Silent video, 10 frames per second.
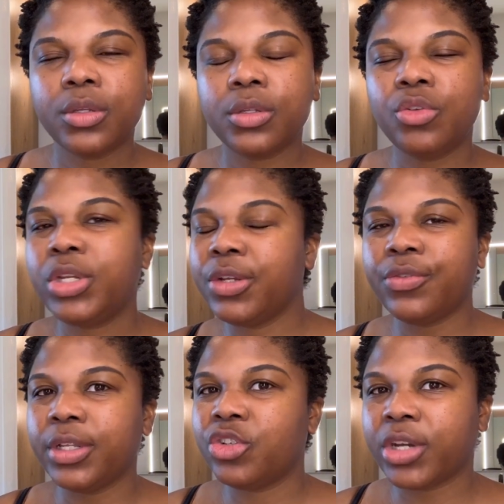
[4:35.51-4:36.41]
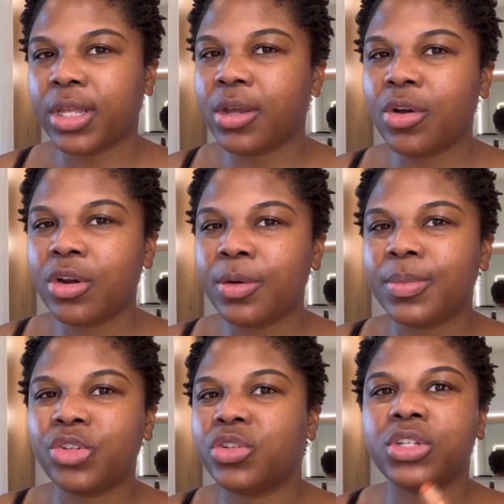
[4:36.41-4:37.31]
you didn't really try that hard,
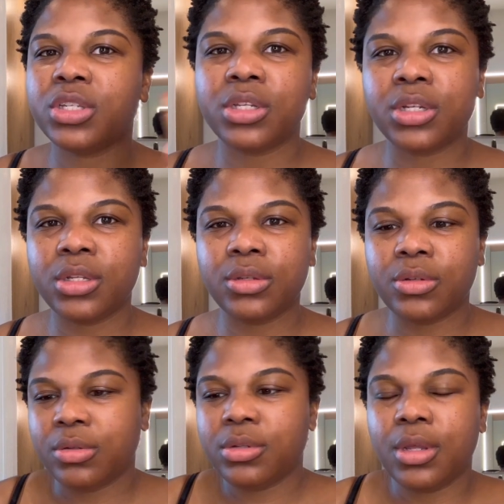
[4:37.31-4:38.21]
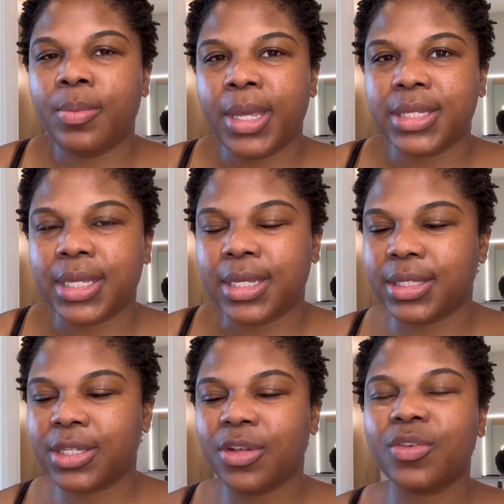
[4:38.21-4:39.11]
but you just look amazing.
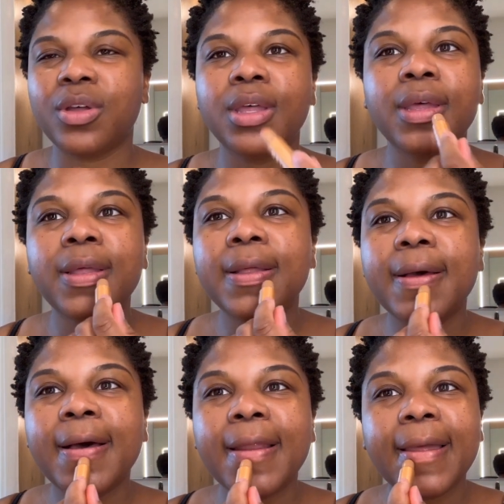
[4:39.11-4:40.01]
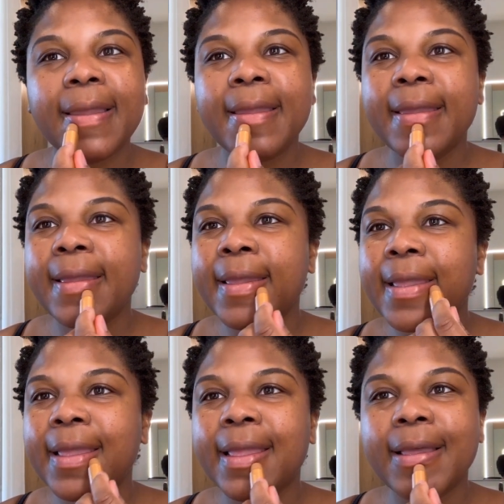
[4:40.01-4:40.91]
So I like it
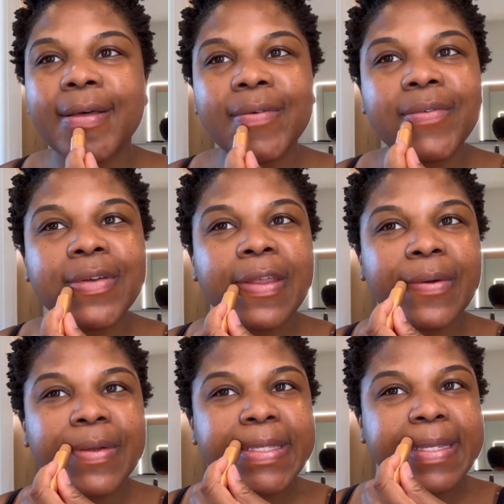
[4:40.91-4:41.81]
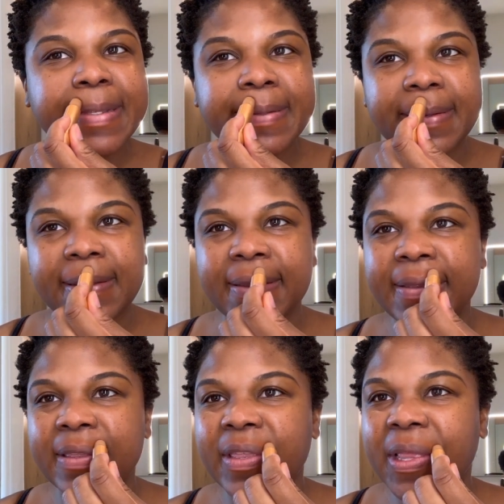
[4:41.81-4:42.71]
for that reason.
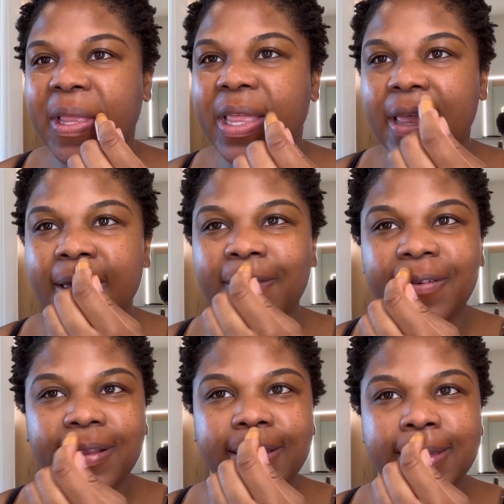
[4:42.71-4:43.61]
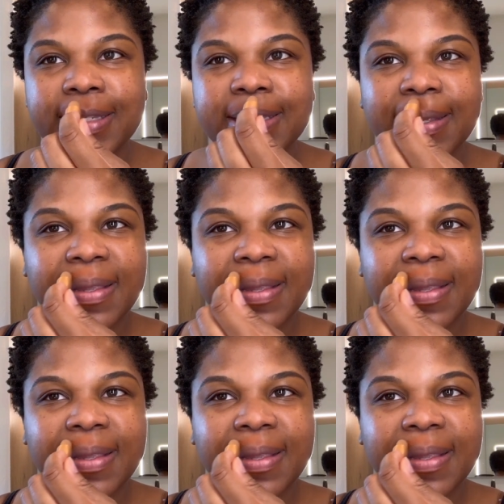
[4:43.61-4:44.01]
Effortless.